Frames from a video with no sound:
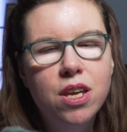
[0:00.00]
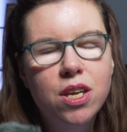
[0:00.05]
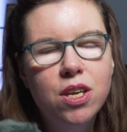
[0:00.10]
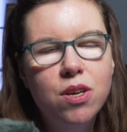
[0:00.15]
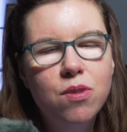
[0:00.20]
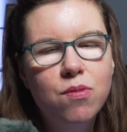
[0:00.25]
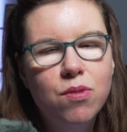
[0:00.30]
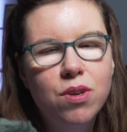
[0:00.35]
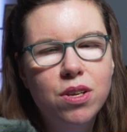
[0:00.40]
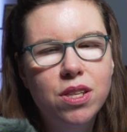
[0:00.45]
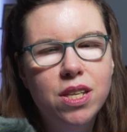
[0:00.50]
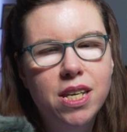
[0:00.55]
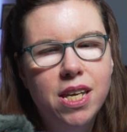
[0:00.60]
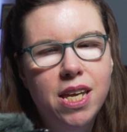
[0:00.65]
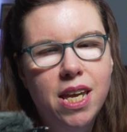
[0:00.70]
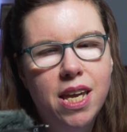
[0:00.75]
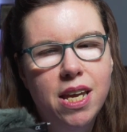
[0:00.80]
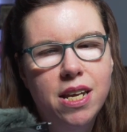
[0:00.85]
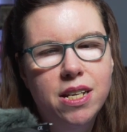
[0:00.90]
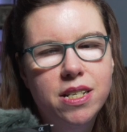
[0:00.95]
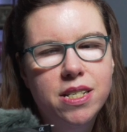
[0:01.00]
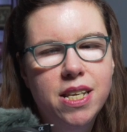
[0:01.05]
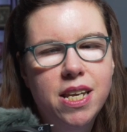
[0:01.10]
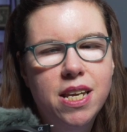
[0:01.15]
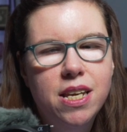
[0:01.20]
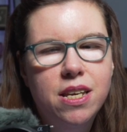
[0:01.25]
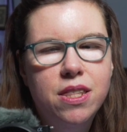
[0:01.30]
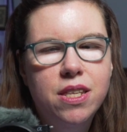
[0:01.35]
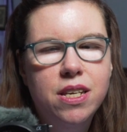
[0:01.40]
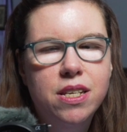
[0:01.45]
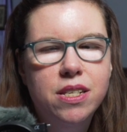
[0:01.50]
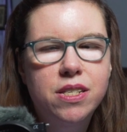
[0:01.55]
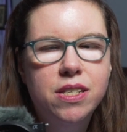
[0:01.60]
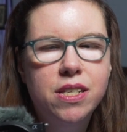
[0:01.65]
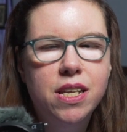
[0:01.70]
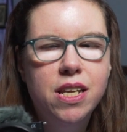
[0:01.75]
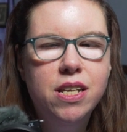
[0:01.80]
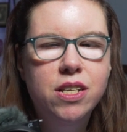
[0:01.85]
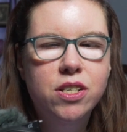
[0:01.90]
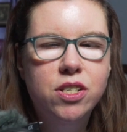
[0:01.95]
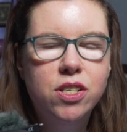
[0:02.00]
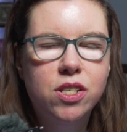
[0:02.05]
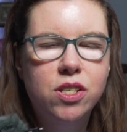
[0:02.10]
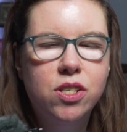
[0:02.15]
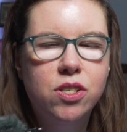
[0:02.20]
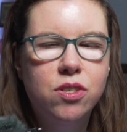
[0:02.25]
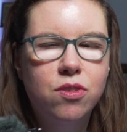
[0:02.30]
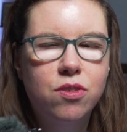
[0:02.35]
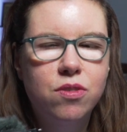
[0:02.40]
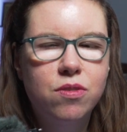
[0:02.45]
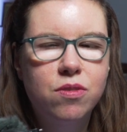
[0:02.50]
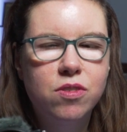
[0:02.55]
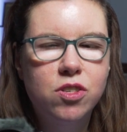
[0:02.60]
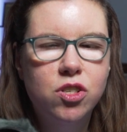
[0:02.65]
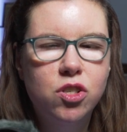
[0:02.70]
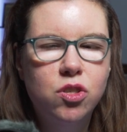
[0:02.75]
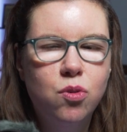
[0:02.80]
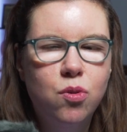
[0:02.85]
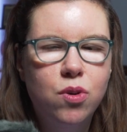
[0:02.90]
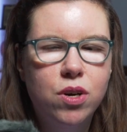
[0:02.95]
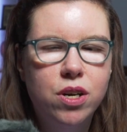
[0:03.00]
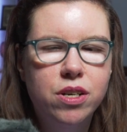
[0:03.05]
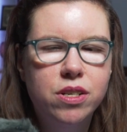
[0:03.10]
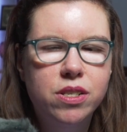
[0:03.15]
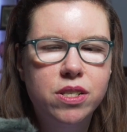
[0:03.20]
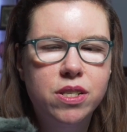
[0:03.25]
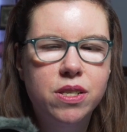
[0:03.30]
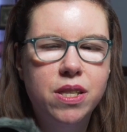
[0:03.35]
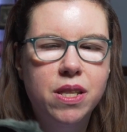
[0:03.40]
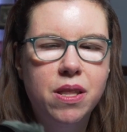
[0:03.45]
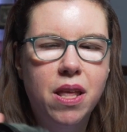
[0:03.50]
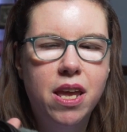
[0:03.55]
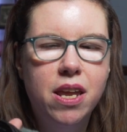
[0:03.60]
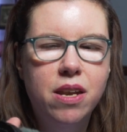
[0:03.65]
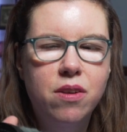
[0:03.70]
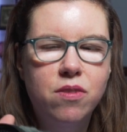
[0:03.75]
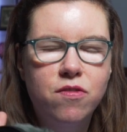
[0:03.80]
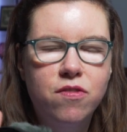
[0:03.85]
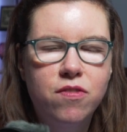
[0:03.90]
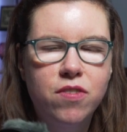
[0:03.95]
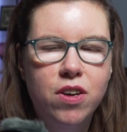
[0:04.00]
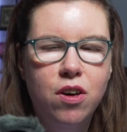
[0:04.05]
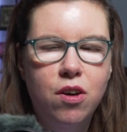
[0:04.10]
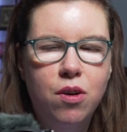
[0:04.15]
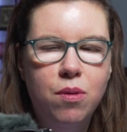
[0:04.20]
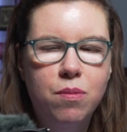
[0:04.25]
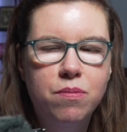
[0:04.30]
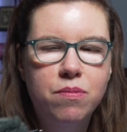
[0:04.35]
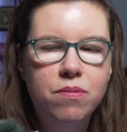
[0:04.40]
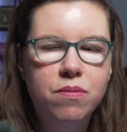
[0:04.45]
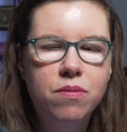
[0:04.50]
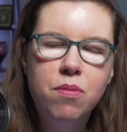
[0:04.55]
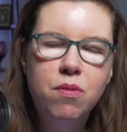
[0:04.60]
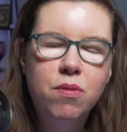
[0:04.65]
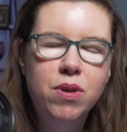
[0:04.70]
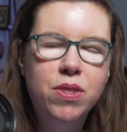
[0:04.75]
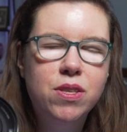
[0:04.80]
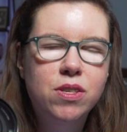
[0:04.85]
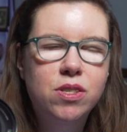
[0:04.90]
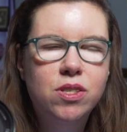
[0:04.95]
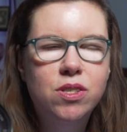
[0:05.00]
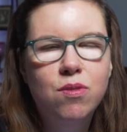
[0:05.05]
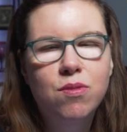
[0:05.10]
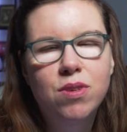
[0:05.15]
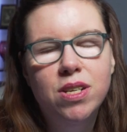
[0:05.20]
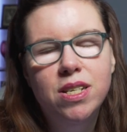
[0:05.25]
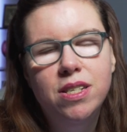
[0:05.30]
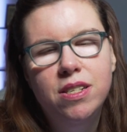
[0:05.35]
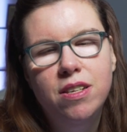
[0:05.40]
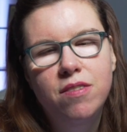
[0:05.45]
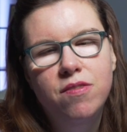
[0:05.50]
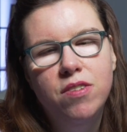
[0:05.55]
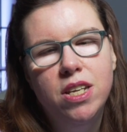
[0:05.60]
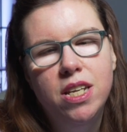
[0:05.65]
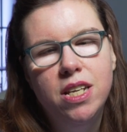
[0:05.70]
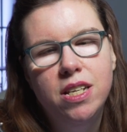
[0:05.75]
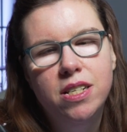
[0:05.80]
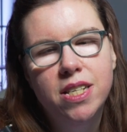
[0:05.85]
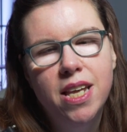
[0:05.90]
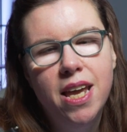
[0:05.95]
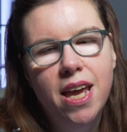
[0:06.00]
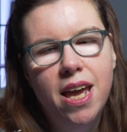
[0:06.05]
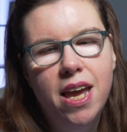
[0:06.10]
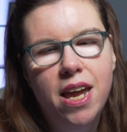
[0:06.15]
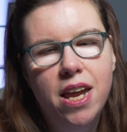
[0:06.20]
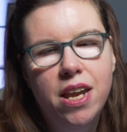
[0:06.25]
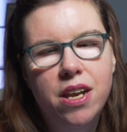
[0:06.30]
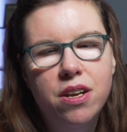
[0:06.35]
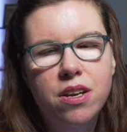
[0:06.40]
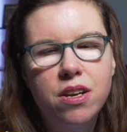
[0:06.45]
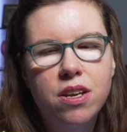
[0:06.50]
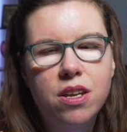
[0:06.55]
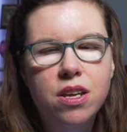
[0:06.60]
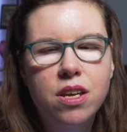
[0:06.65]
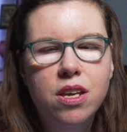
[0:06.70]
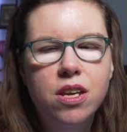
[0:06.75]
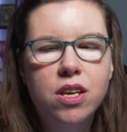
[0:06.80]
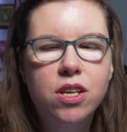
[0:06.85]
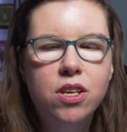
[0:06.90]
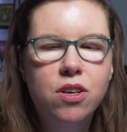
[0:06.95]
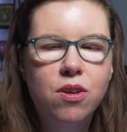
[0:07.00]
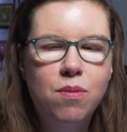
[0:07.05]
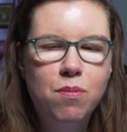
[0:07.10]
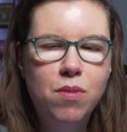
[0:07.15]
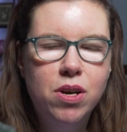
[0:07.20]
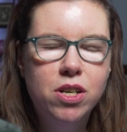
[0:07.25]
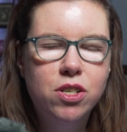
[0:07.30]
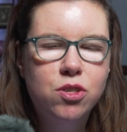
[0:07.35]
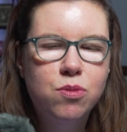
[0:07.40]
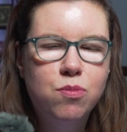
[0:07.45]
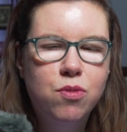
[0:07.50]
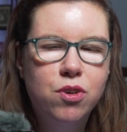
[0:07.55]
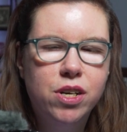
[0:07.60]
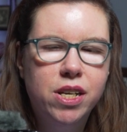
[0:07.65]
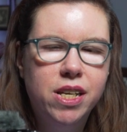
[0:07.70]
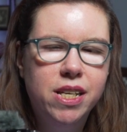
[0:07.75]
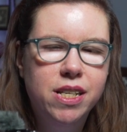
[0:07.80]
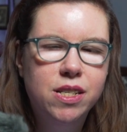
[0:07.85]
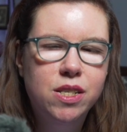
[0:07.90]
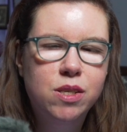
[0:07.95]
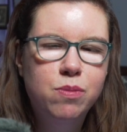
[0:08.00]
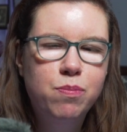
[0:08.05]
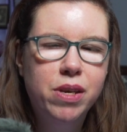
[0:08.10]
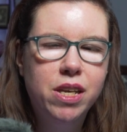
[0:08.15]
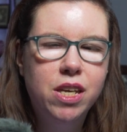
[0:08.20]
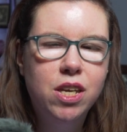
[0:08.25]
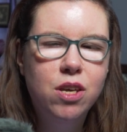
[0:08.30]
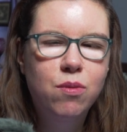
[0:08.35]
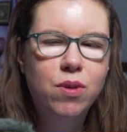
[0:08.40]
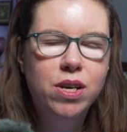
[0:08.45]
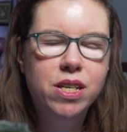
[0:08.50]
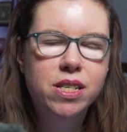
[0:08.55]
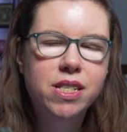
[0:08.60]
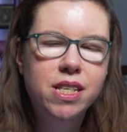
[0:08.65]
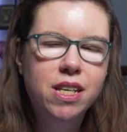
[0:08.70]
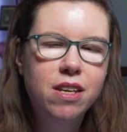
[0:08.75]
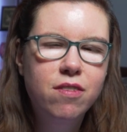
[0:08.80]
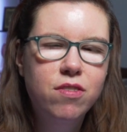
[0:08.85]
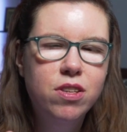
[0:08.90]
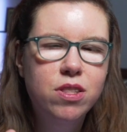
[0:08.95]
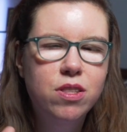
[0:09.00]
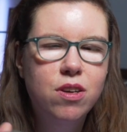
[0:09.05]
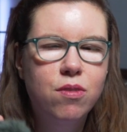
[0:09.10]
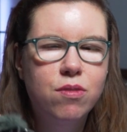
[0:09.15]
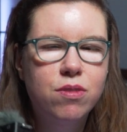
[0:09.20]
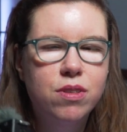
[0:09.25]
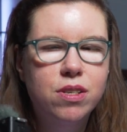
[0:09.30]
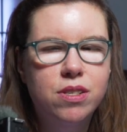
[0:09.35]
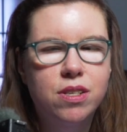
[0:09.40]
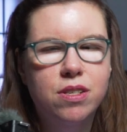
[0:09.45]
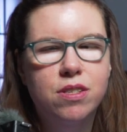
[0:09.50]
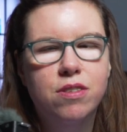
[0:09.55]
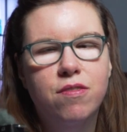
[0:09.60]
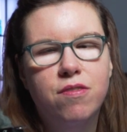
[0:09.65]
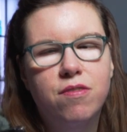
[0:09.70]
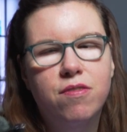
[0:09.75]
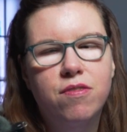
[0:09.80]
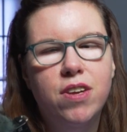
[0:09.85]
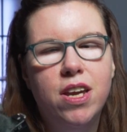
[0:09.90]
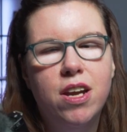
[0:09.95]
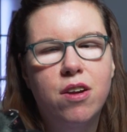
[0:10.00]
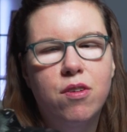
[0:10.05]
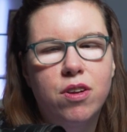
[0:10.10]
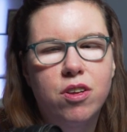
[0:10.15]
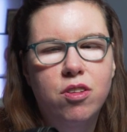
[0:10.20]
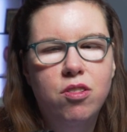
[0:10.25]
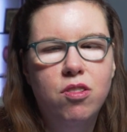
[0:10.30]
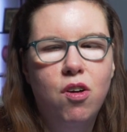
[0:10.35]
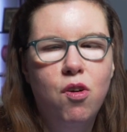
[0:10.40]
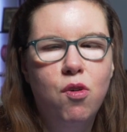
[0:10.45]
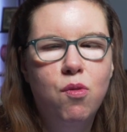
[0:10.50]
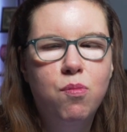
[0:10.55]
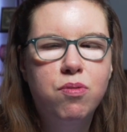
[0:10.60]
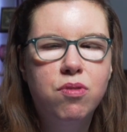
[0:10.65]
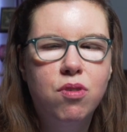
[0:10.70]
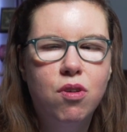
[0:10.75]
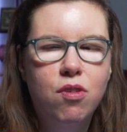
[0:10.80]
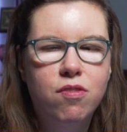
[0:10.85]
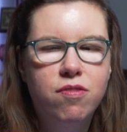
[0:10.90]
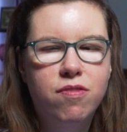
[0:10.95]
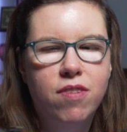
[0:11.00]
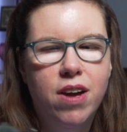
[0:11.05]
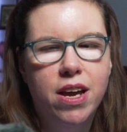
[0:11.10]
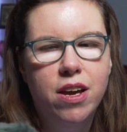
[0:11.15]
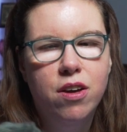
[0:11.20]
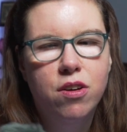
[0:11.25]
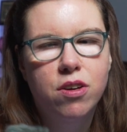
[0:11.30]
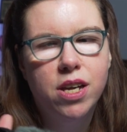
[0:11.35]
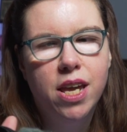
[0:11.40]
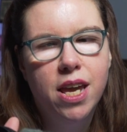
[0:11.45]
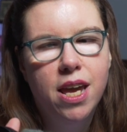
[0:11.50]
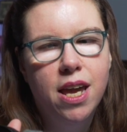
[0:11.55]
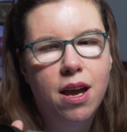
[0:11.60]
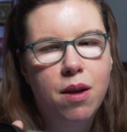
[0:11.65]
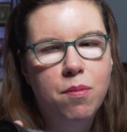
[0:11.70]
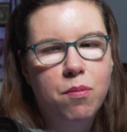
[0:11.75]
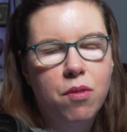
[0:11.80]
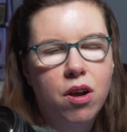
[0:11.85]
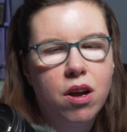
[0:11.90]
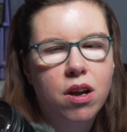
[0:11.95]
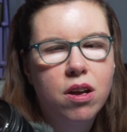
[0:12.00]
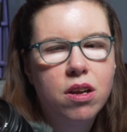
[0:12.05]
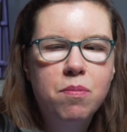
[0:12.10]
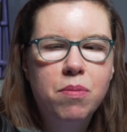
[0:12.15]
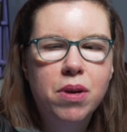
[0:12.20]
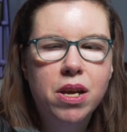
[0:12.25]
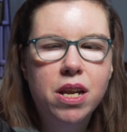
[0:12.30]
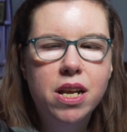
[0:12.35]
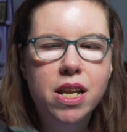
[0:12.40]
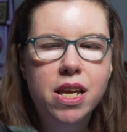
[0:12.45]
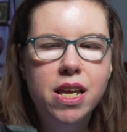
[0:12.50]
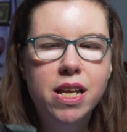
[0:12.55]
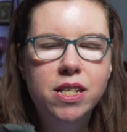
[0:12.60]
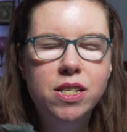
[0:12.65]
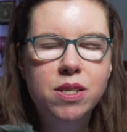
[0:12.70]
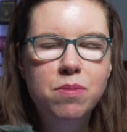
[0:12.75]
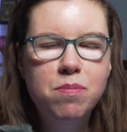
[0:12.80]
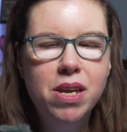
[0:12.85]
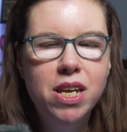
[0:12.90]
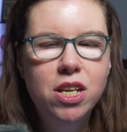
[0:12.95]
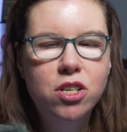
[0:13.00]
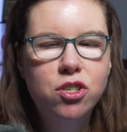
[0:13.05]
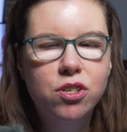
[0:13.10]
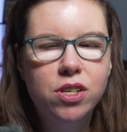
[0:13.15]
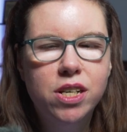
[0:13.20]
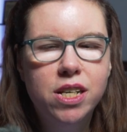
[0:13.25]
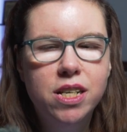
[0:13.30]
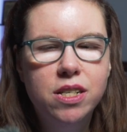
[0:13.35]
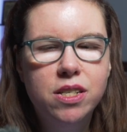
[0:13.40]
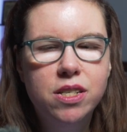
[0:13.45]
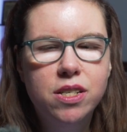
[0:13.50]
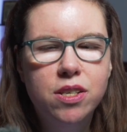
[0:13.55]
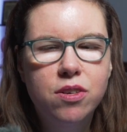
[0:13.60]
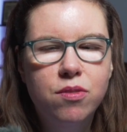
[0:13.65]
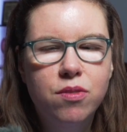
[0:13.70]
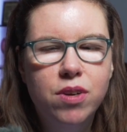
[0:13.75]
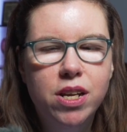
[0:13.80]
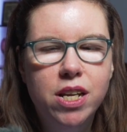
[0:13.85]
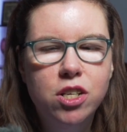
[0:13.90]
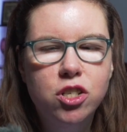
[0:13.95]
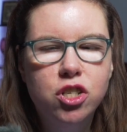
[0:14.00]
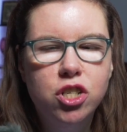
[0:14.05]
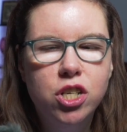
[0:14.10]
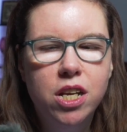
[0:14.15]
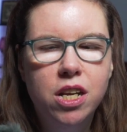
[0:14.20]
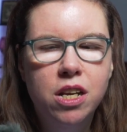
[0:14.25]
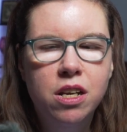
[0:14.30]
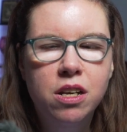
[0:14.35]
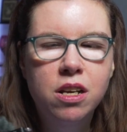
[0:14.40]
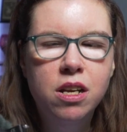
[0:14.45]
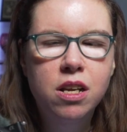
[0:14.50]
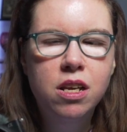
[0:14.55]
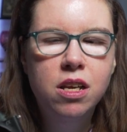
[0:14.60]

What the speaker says: you really can't take this into certain stores and film, but with the Sony ZV-E10, you're much more conspicuous, even though this is a very low profile camera, but it's a major consideration.